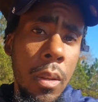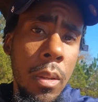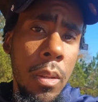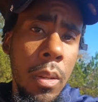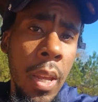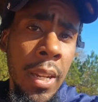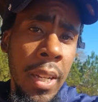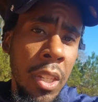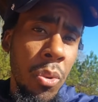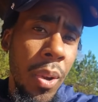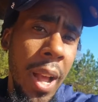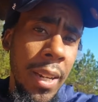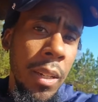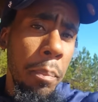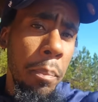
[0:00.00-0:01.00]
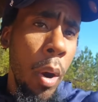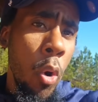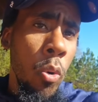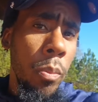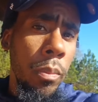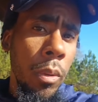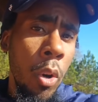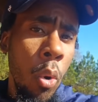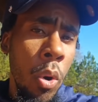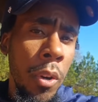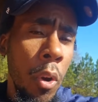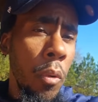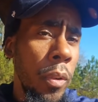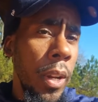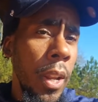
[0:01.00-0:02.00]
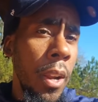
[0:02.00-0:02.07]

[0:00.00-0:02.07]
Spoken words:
And then you got the Pope going over there